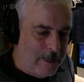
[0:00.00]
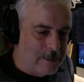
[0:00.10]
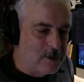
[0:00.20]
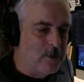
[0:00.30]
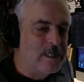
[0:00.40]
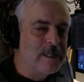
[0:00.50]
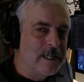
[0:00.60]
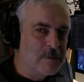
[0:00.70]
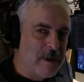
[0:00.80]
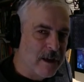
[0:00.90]
And so it
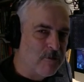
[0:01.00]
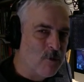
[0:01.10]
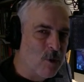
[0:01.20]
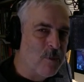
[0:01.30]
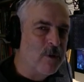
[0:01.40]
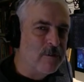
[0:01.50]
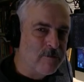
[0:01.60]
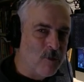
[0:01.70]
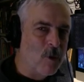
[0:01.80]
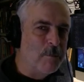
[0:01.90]
dates back
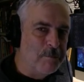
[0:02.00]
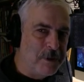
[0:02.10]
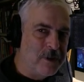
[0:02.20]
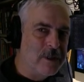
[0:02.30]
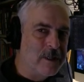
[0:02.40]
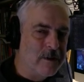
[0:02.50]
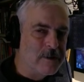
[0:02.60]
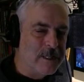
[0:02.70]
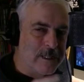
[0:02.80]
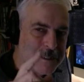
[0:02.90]
4.4 billion
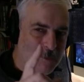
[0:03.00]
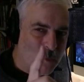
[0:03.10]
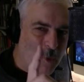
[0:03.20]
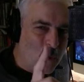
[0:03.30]
years, and it's